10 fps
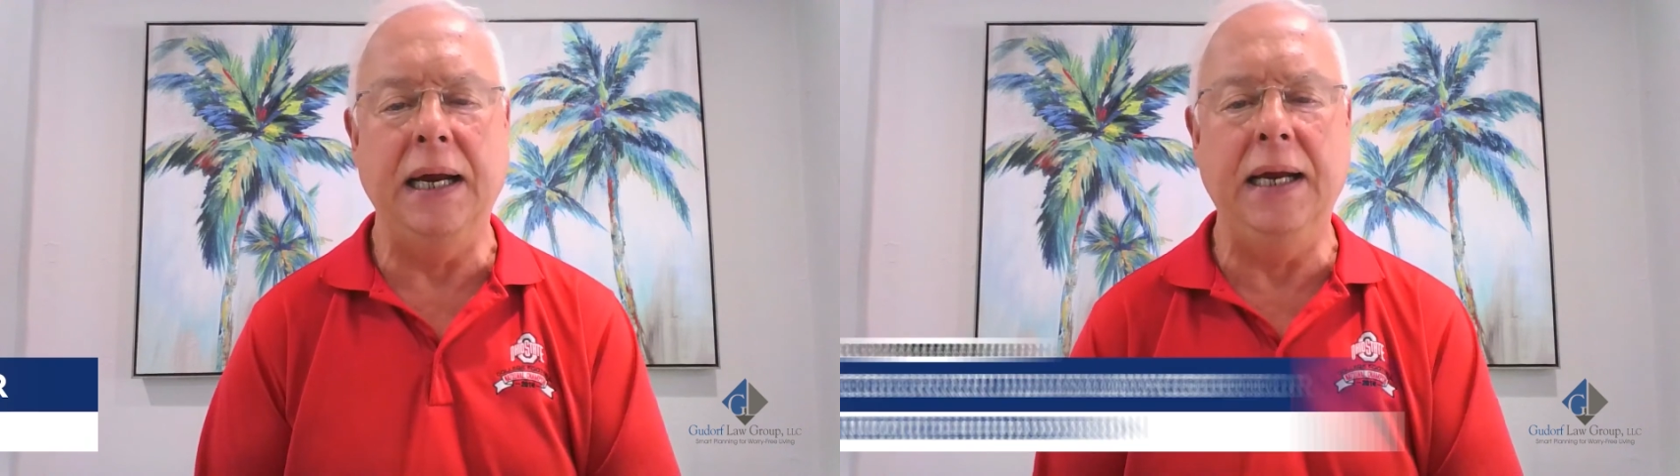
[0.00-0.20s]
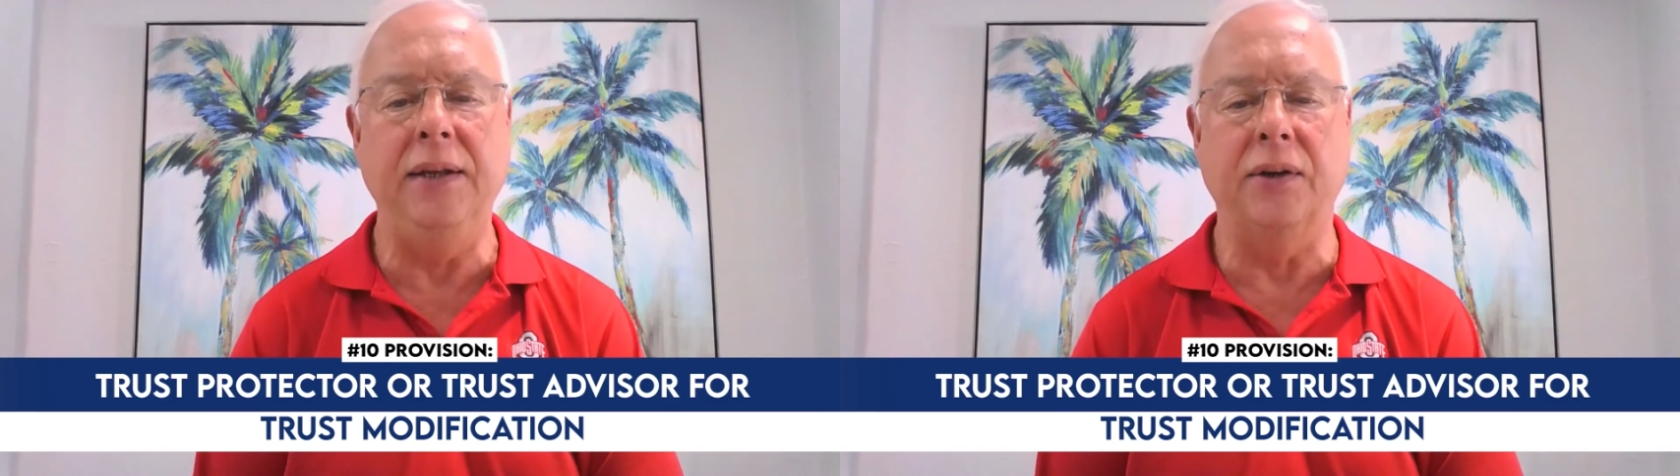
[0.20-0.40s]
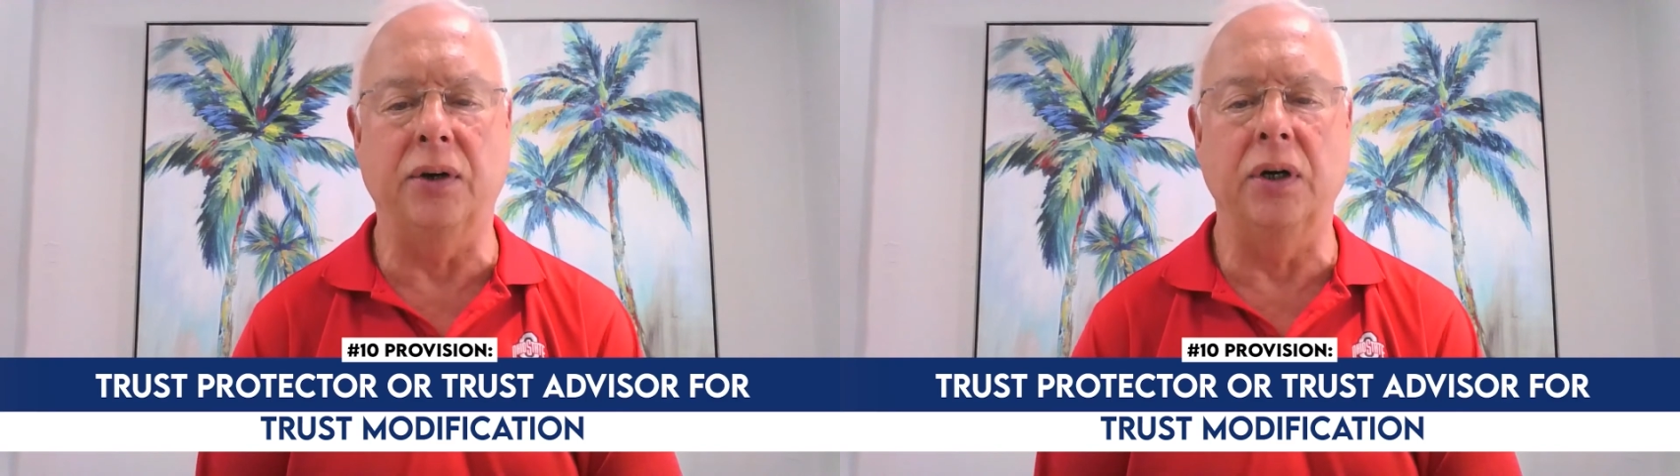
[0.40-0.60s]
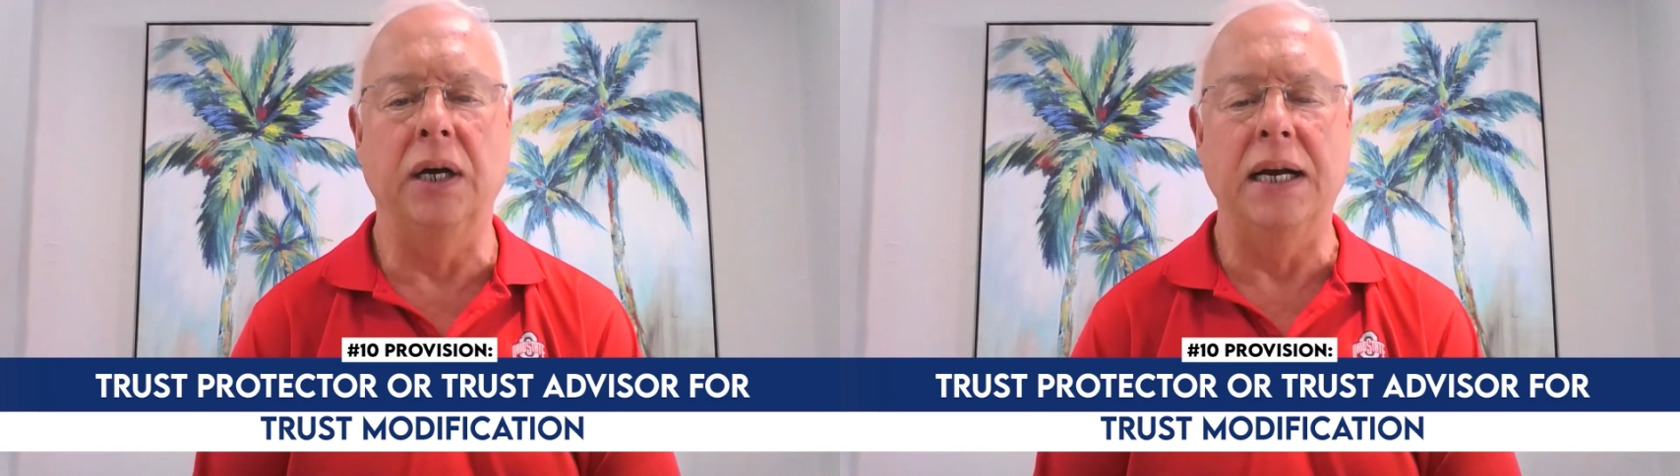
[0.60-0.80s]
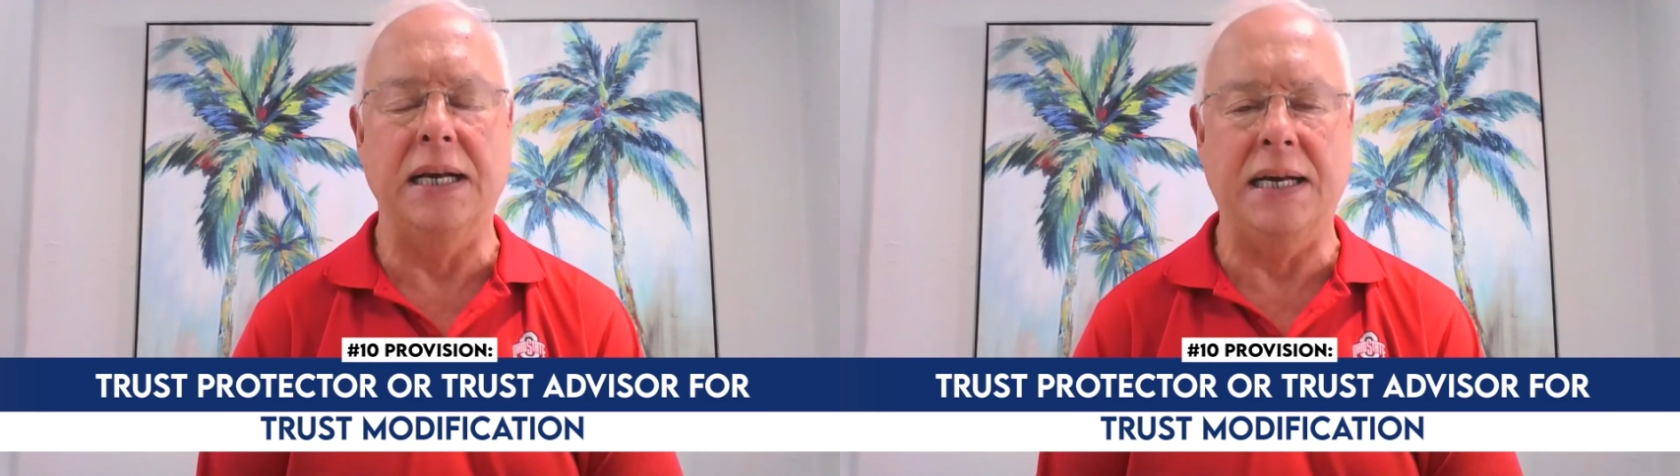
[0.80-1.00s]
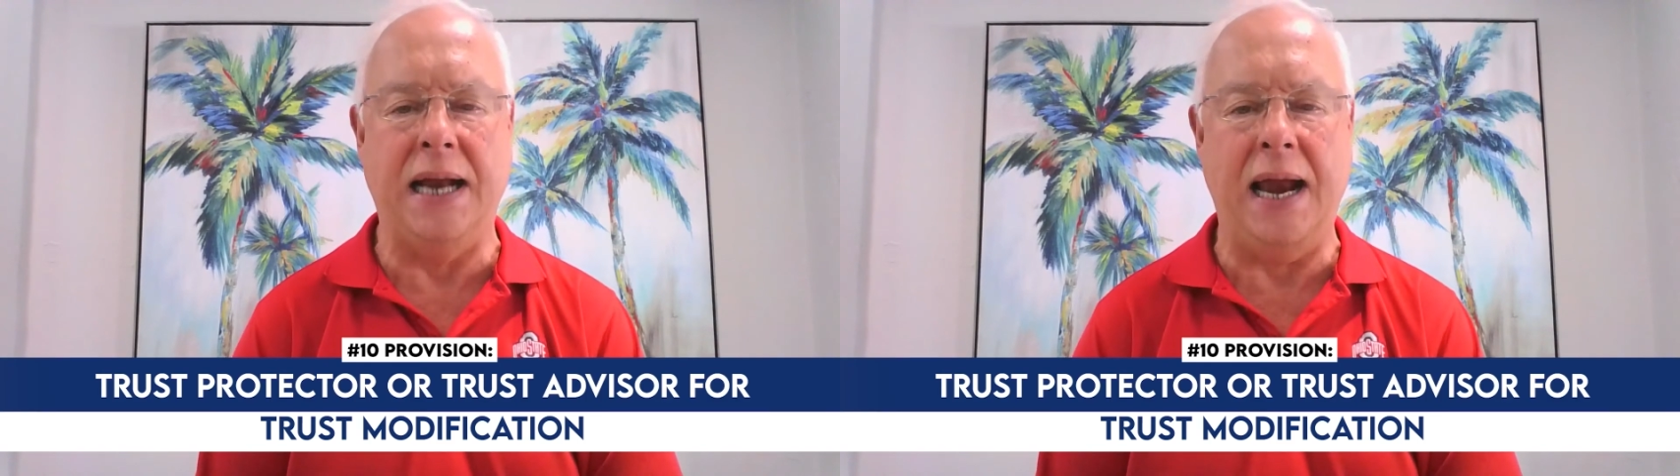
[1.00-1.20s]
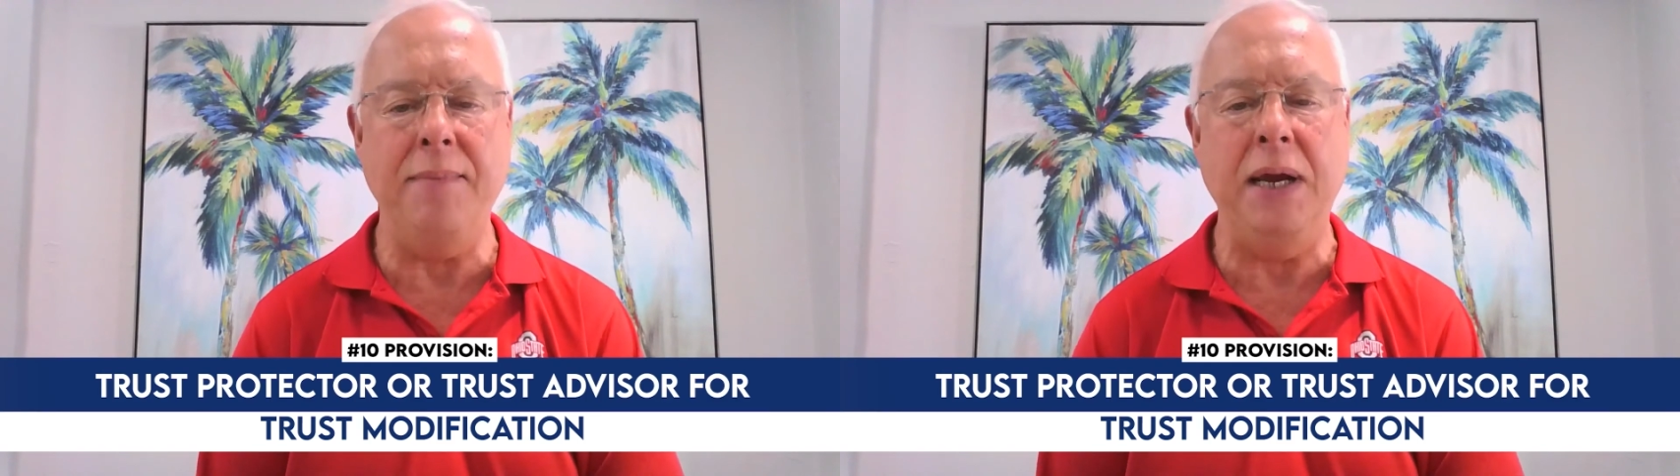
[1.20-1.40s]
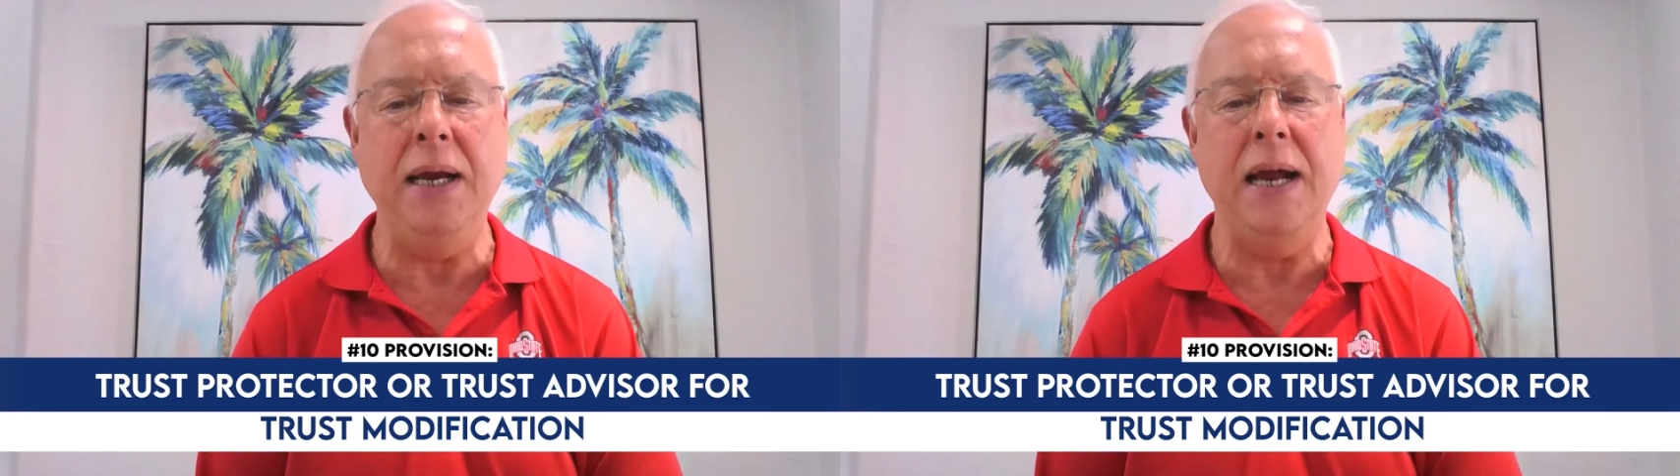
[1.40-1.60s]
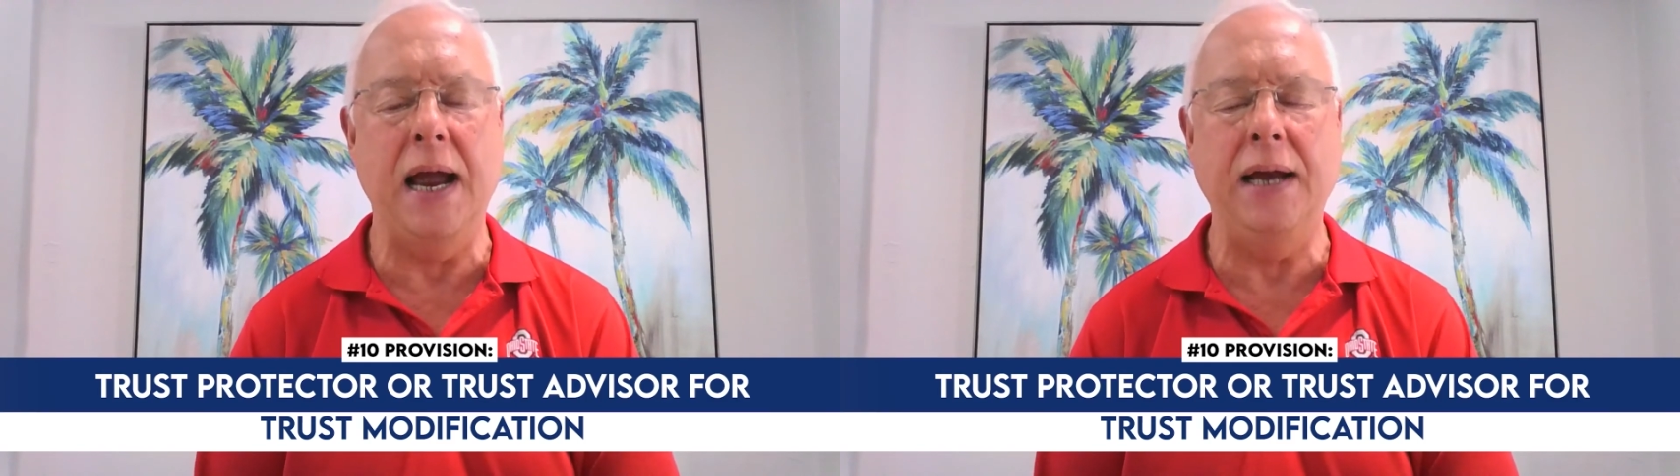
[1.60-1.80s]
either naming